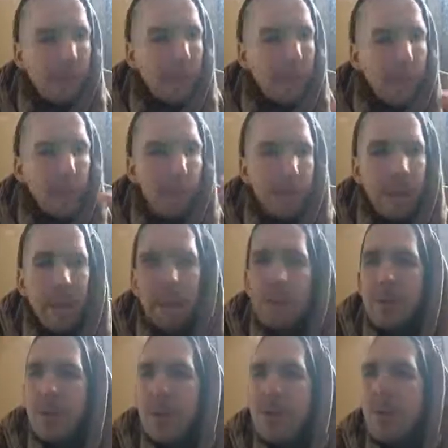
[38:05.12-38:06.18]

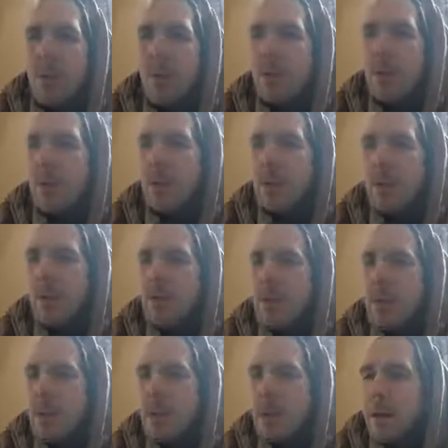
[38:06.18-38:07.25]
initiation or
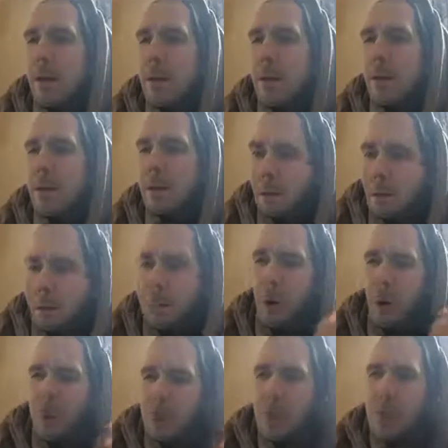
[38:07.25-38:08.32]
the
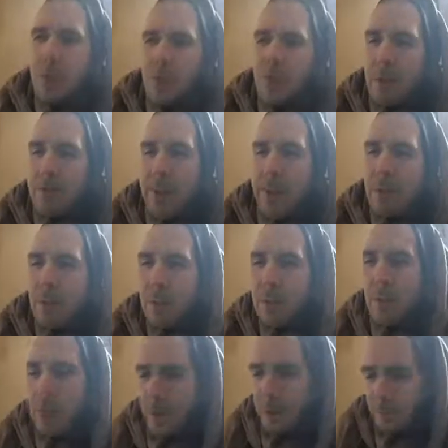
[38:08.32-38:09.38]
process of advancement
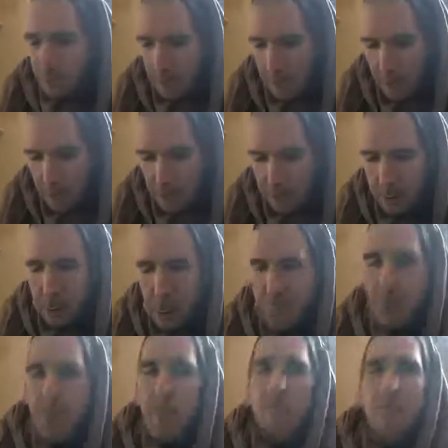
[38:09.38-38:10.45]
in Krishna consciousness is
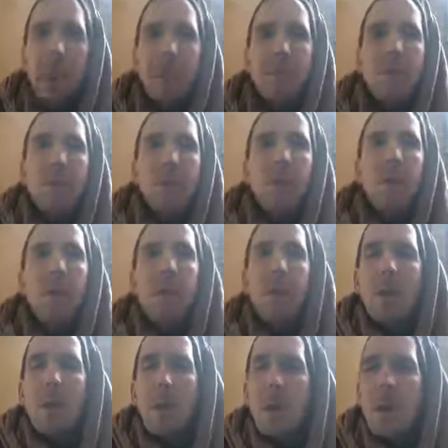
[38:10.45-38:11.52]
compared to
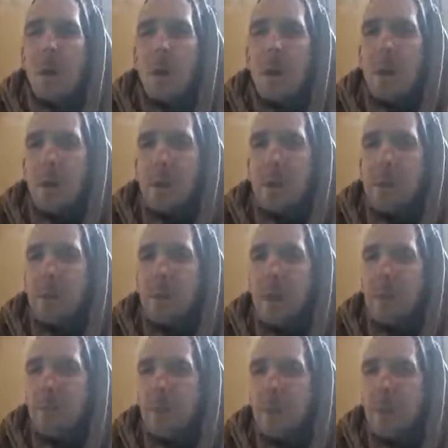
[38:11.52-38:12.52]
the